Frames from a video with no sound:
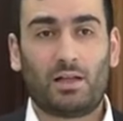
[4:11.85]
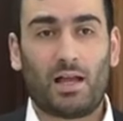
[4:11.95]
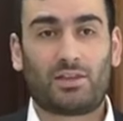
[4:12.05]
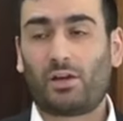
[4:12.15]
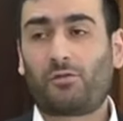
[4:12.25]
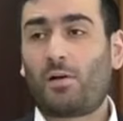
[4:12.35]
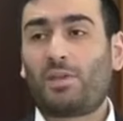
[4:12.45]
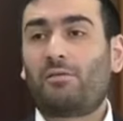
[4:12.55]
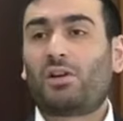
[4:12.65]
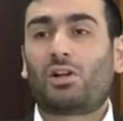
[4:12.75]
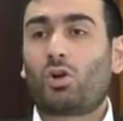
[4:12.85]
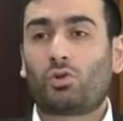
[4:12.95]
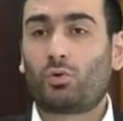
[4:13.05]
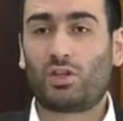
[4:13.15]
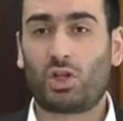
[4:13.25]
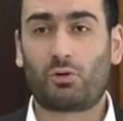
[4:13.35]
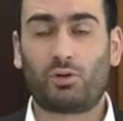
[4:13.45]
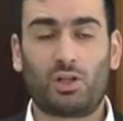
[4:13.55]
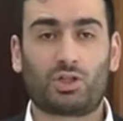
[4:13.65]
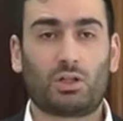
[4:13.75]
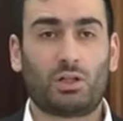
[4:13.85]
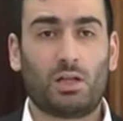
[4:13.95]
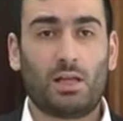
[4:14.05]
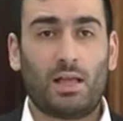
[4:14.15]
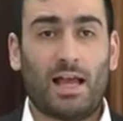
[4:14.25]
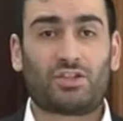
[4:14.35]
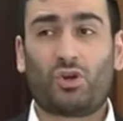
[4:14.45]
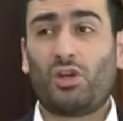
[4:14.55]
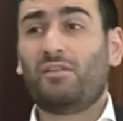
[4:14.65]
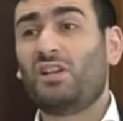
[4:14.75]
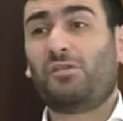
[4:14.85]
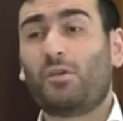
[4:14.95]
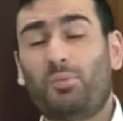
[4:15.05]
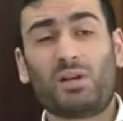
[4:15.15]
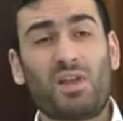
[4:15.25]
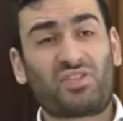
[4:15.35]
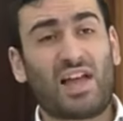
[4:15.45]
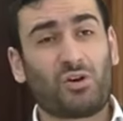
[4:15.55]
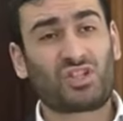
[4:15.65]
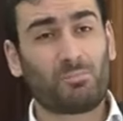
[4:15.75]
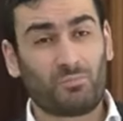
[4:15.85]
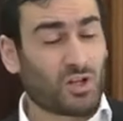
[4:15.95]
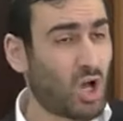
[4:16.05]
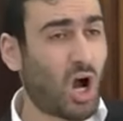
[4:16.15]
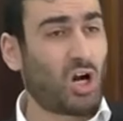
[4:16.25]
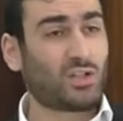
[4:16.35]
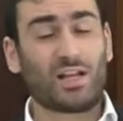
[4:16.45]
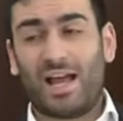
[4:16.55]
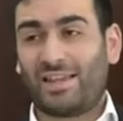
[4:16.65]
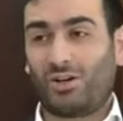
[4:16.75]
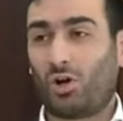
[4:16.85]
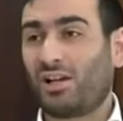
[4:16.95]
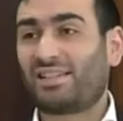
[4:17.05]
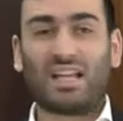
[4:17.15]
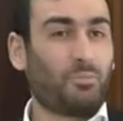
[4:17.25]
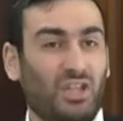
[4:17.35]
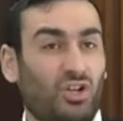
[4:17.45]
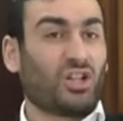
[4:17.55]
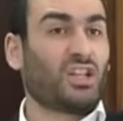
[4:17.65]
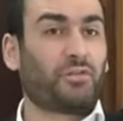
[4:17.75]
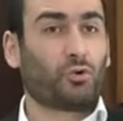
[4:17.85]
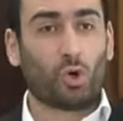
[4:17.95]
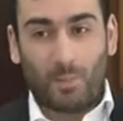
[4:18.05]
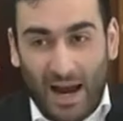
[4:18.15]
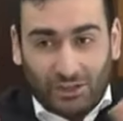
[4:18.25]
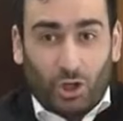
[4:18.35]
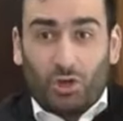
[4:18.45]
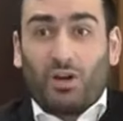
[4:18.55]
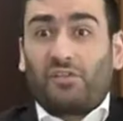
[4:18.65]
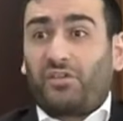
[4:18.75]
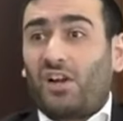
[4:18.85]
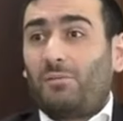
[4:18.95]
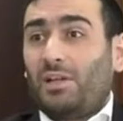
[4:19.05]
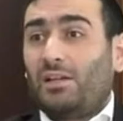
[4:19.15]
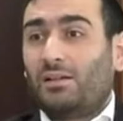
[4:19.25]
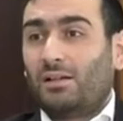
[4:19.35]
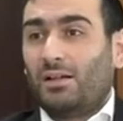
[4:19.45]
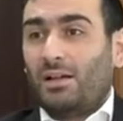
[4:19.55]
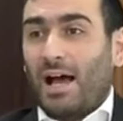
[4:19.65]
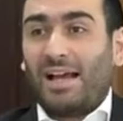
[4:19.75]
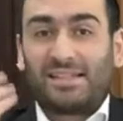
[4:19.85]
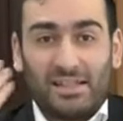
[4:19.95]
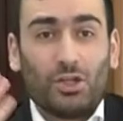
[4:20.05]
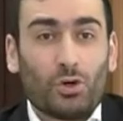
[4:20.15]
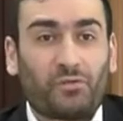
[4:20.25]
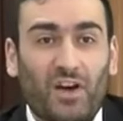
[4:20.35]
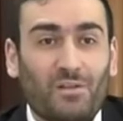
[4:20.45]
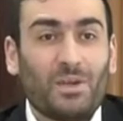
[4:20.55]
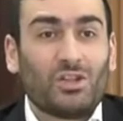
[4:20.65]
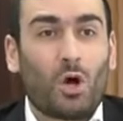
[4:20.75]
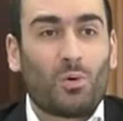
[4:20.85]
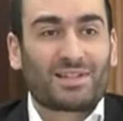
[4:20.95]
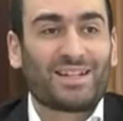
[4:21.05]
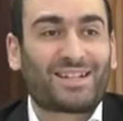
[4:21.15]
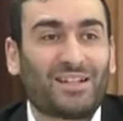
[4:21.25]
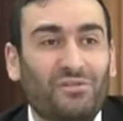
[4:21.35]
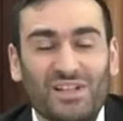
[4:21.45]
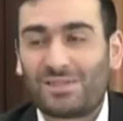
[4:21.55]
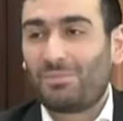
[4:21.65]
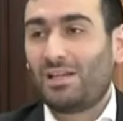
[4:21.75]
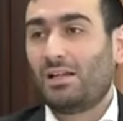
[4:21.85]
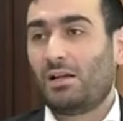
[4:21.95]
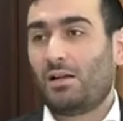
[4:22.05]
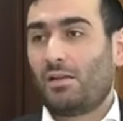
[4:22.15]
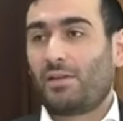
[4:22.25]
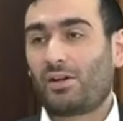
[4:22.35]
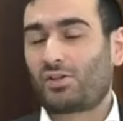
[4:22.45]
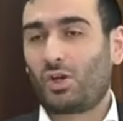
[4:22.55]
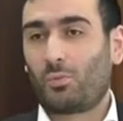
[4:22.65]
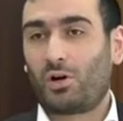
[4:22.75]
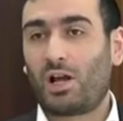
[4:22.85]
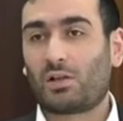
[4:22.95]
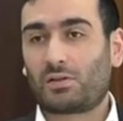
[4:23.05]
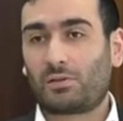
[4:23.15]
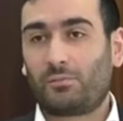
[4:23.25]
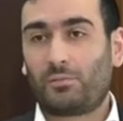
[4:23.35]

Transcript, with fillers: And therefore, I'm never going to go to any other religion. And so even if you bring me a thousand guards and they're all going to tell me that you're in a different room, I know you're right in front of me. I see you in front of me. No one's going to convince me that you're somewhere else.